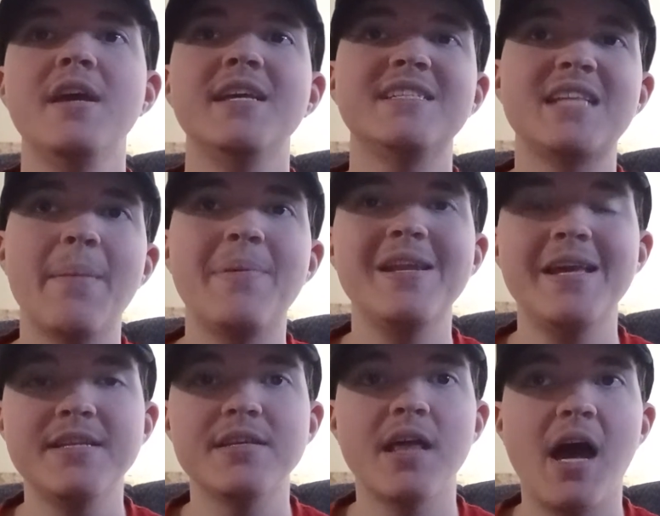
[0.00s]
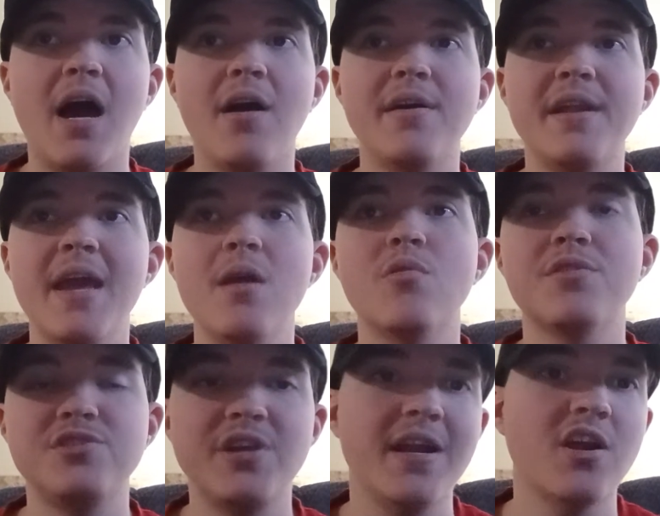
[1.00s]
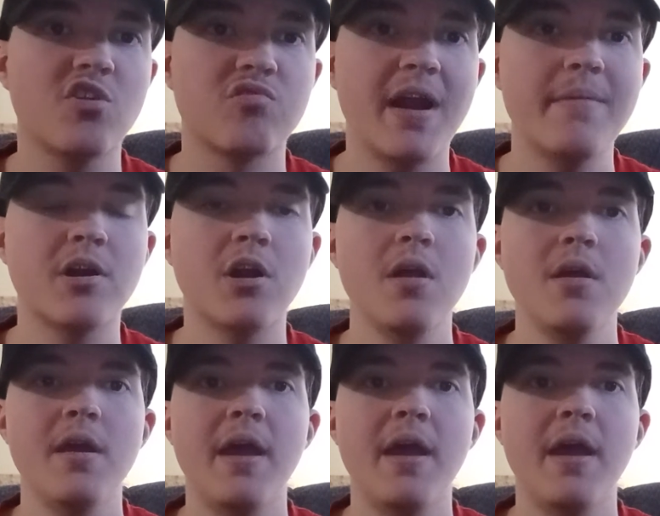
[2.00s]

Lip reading: Stepping Into the Holiday with Jana Kramer